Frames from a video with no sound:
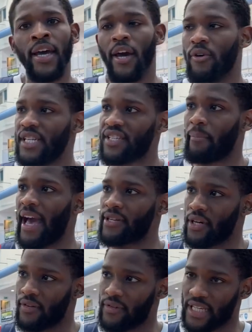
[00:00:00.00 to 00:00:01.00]
It was just a matter
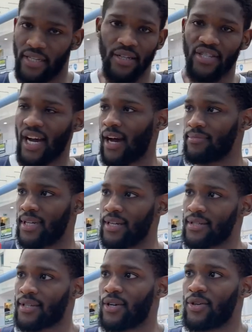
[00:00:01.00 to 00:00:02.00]
of getting the job done.
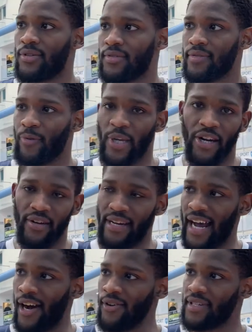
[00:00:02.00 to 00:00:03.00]
So we're here
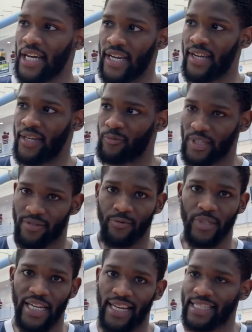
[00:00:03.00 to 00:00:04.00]
now, and we,
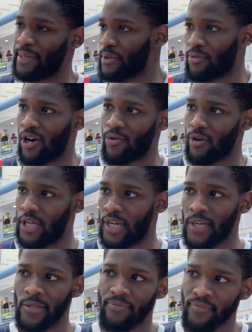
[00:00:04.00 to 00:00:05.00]
we got to keep the ball rolling.
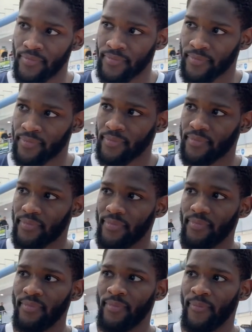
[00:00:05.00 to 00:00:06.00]
Of course, there
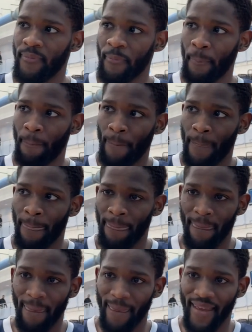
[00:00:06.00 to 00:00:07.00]
was uh, lots of you
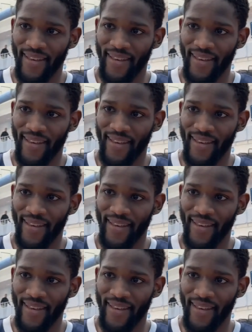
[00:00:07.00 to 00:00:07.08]
guys getting